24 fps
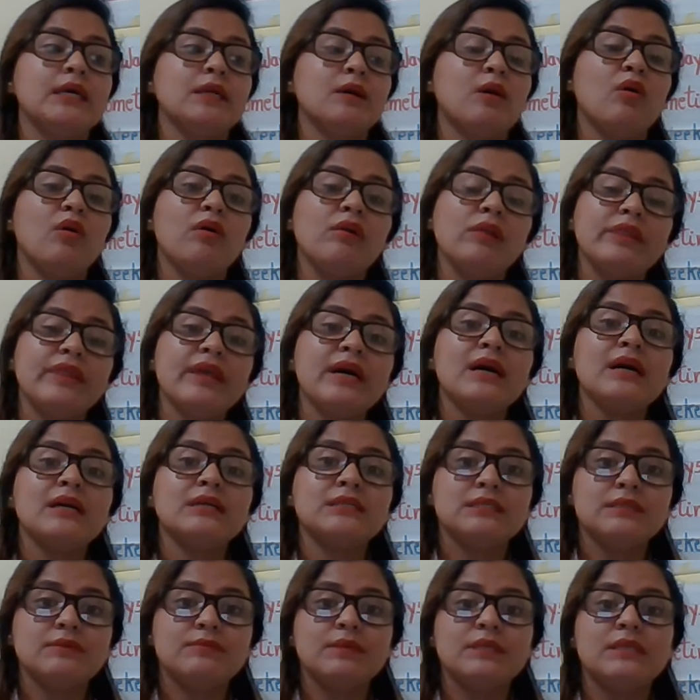all the
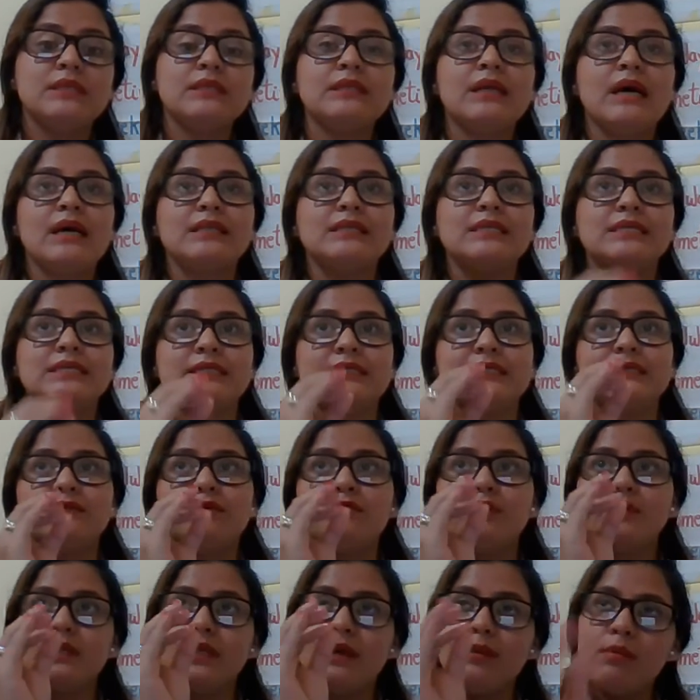activity that they
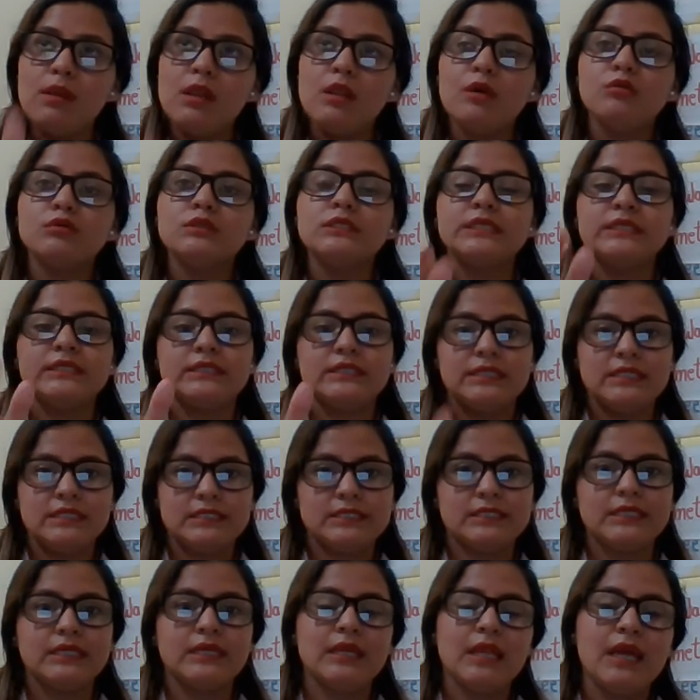developed in
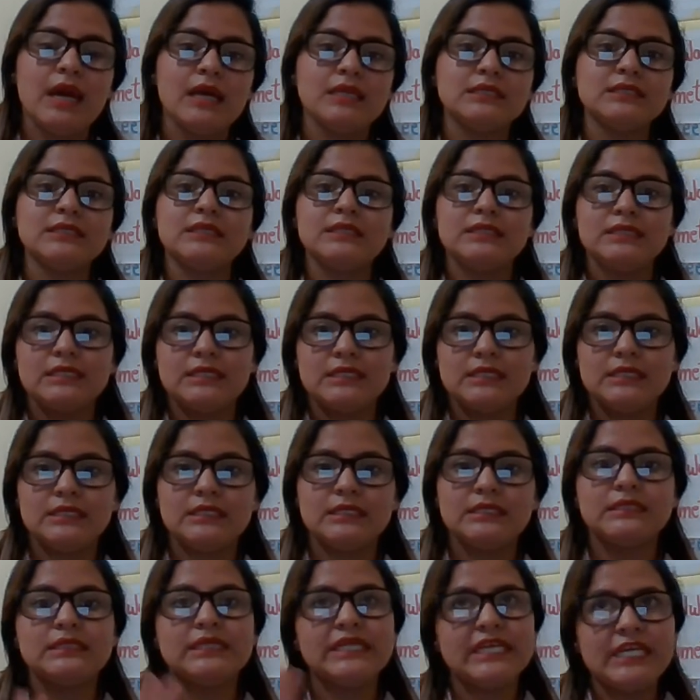this class
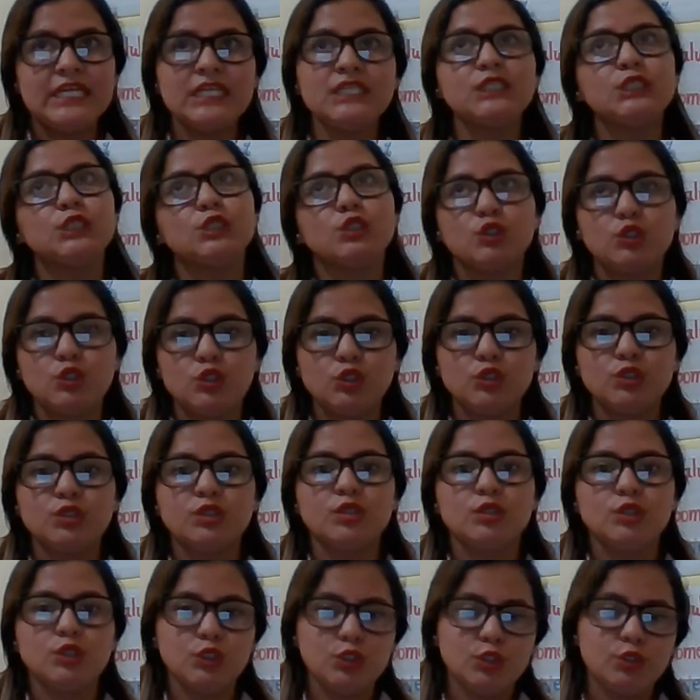in each
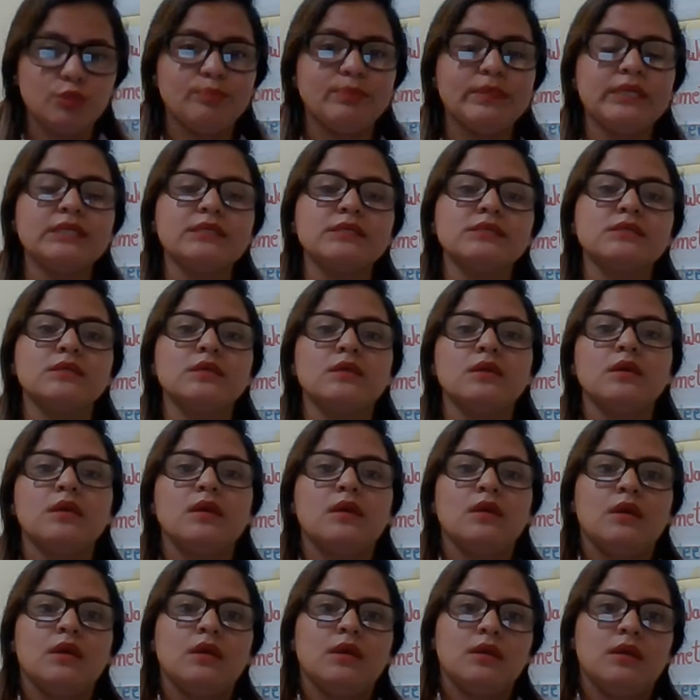topic.
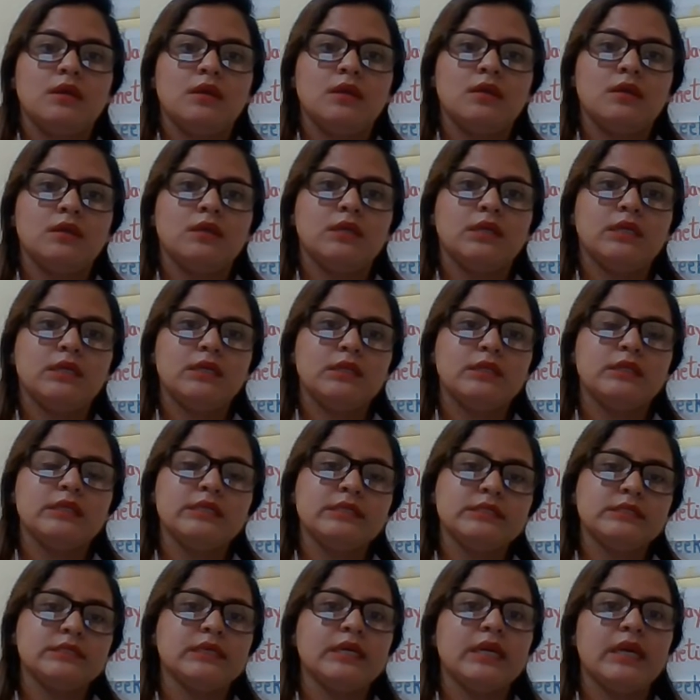In
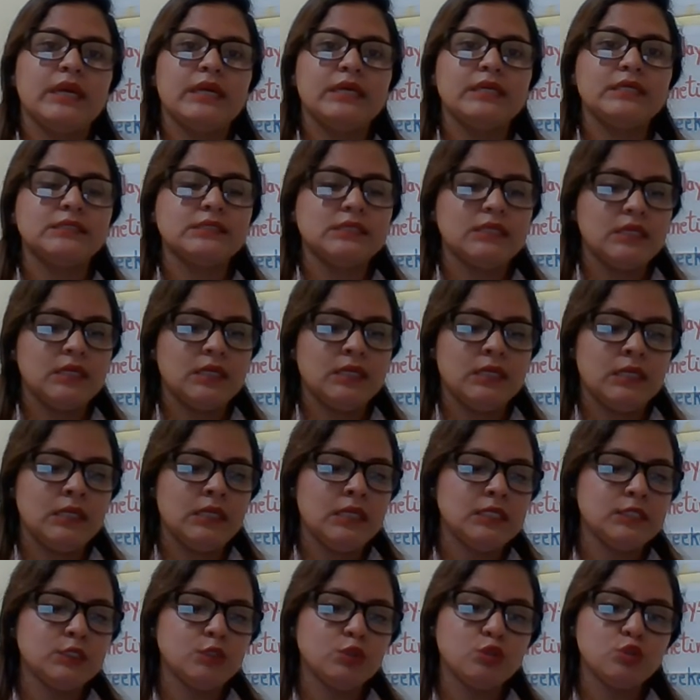this case,
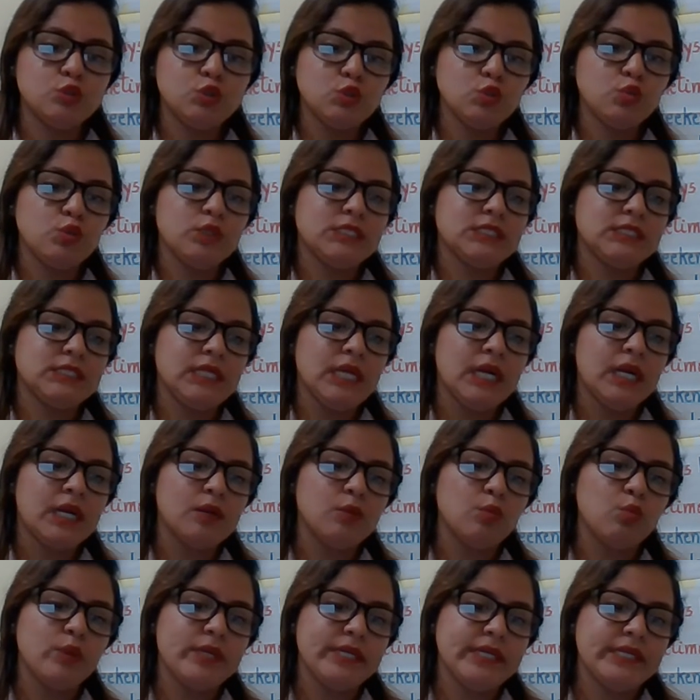let's go to
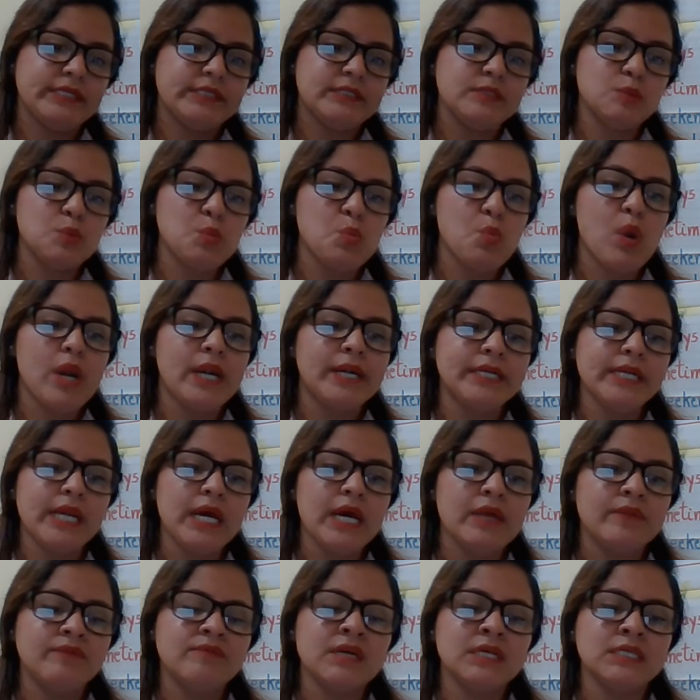start with one
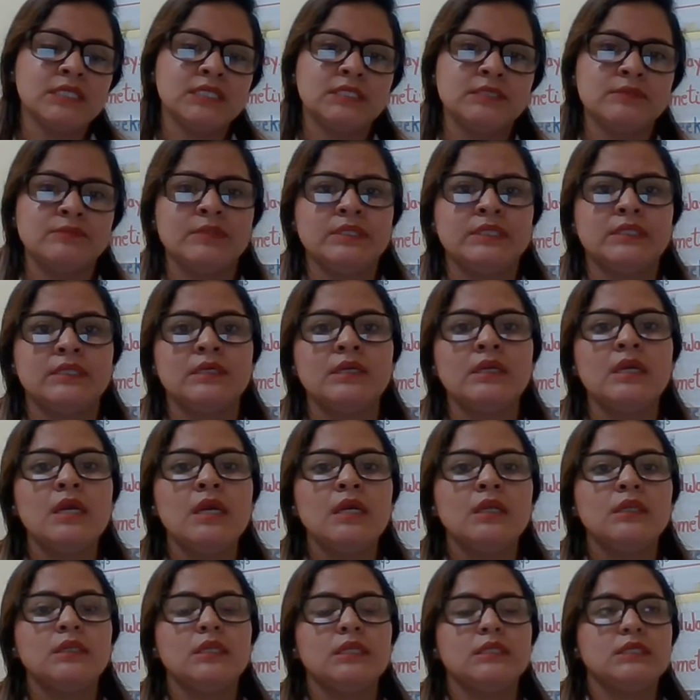an activity.
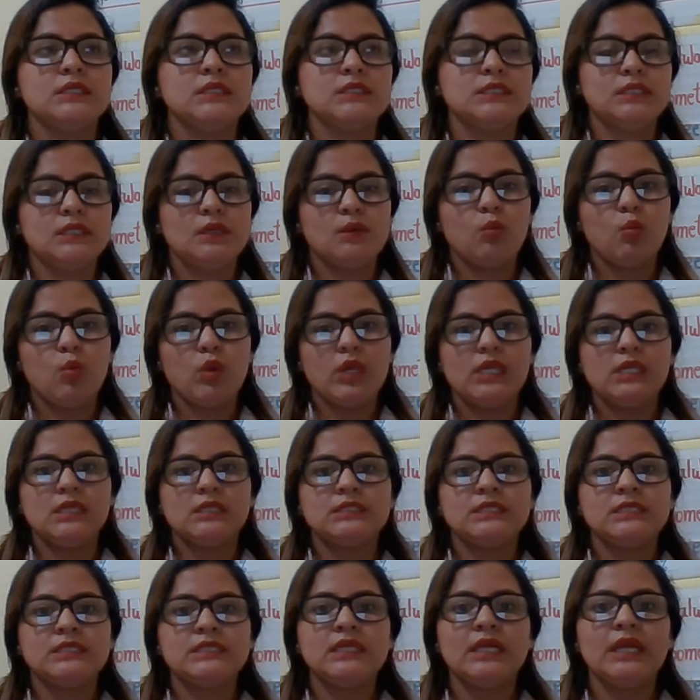The teacher will
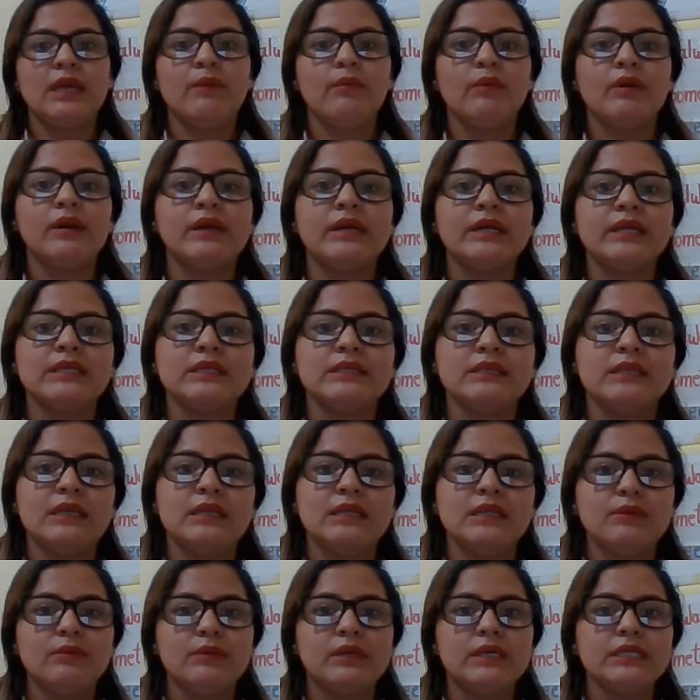deliver
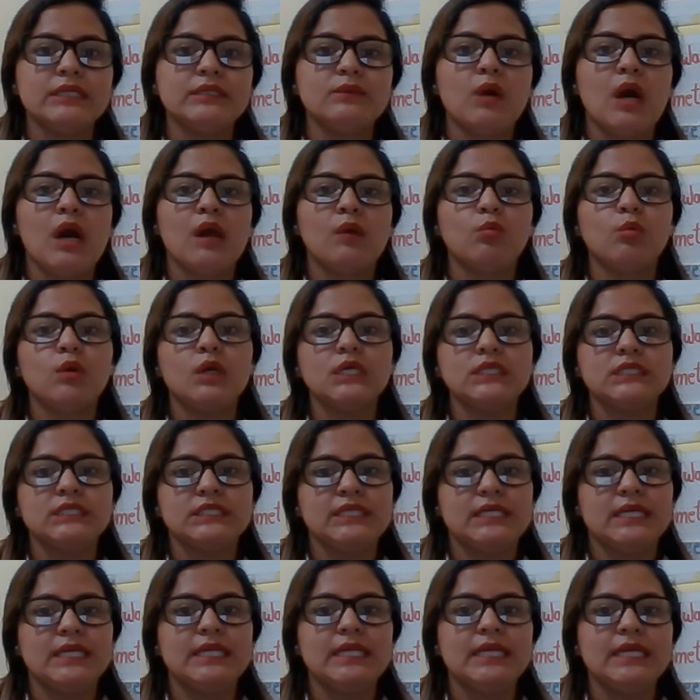a
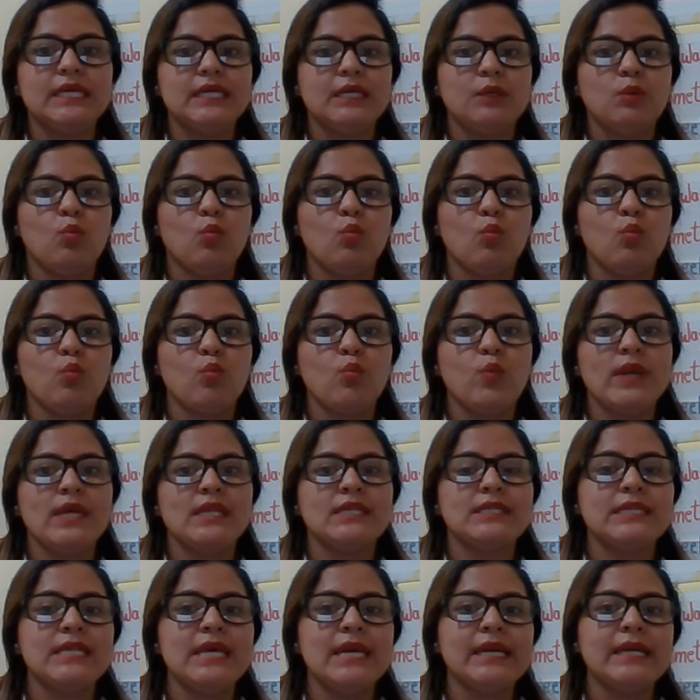worksheet in
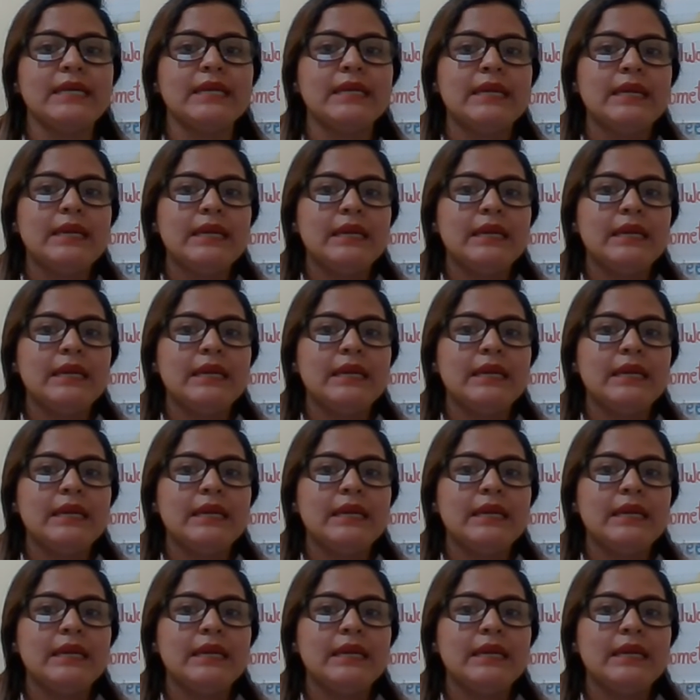which they